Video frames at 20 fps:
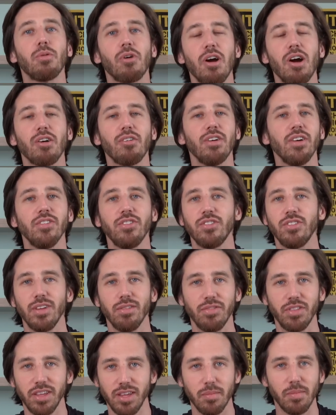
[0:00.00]
progress
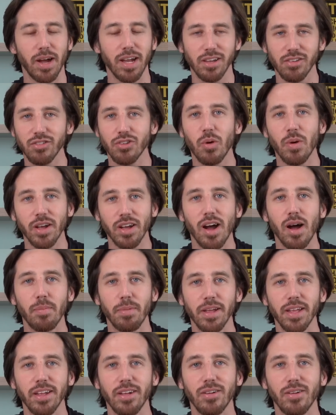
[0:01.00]
if the e-bike is going
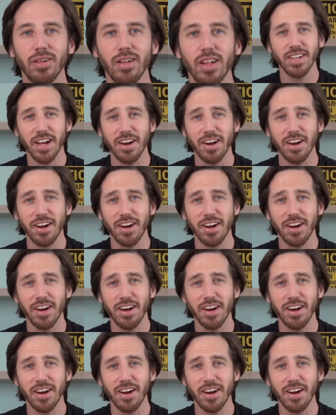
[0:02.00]
up a hill.